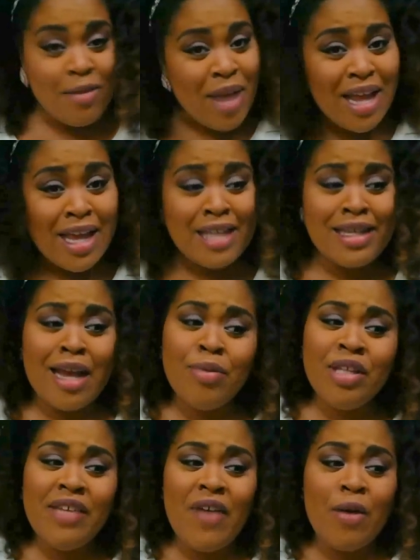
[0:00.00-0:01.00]
In my case, I
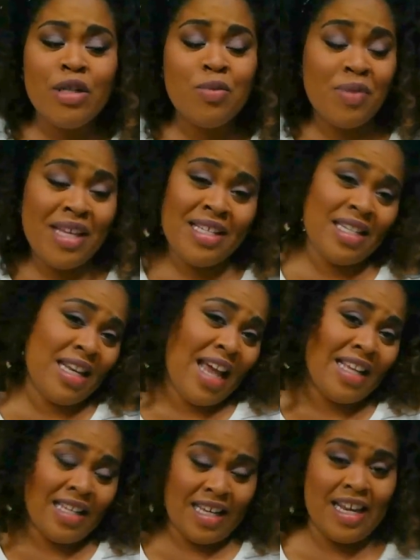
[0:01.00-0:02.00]
believe I was placed in
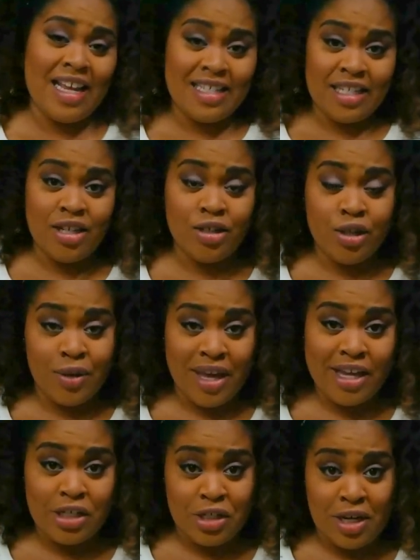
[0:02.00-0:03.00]
an ideal
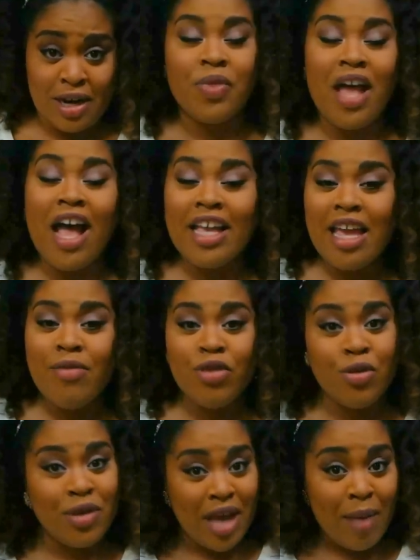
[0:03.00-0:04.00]
location. I came
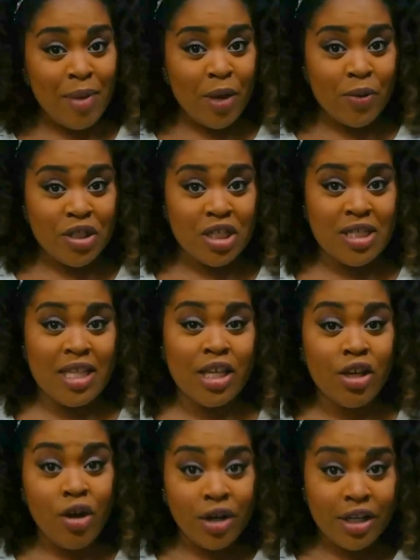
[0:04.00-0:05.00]
through EPIK, which is the
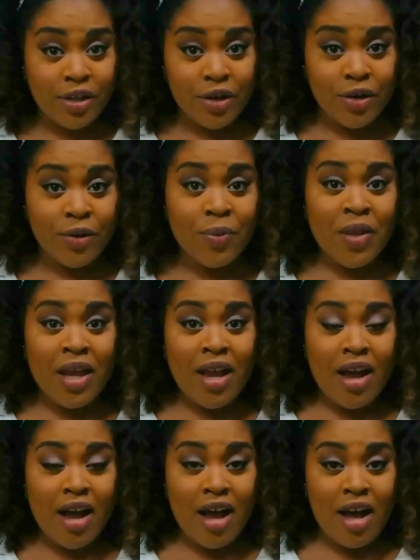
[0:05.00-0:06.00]

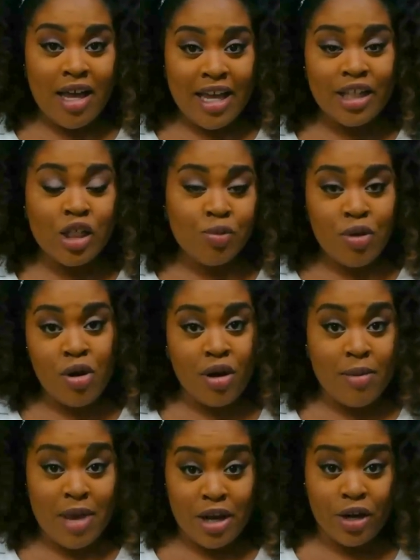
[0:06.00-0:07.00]
Gyeonggi-do English
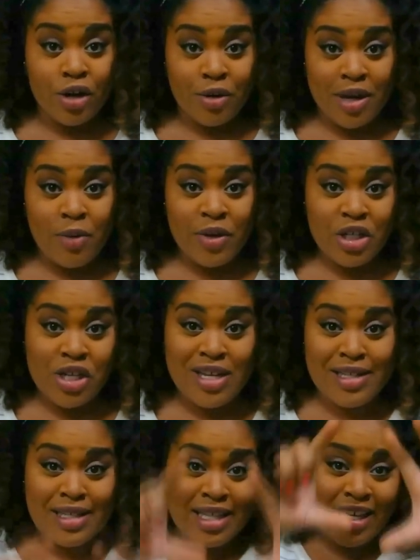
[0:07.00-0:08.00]
program in Korea, which
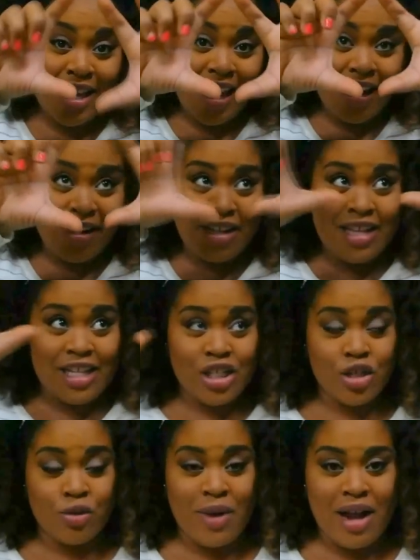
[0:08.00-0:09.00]
is the area
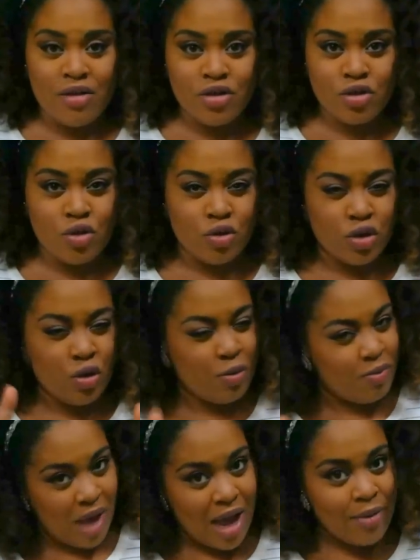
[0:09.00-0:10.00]
that surrounds Seoul.
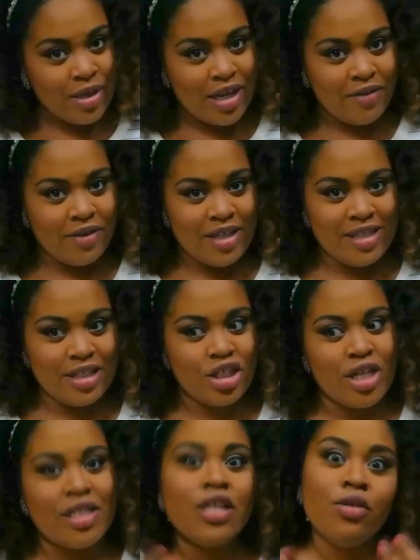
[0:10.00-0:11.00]
So I would definitely
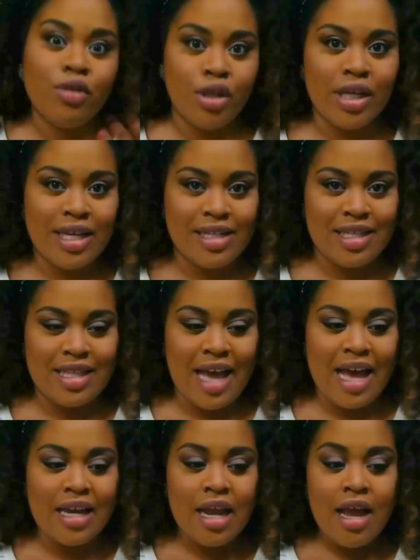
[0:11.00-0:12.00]
suggest that you look into
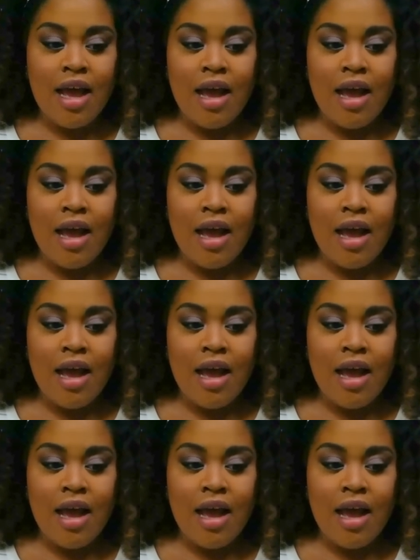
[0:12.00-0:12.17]
that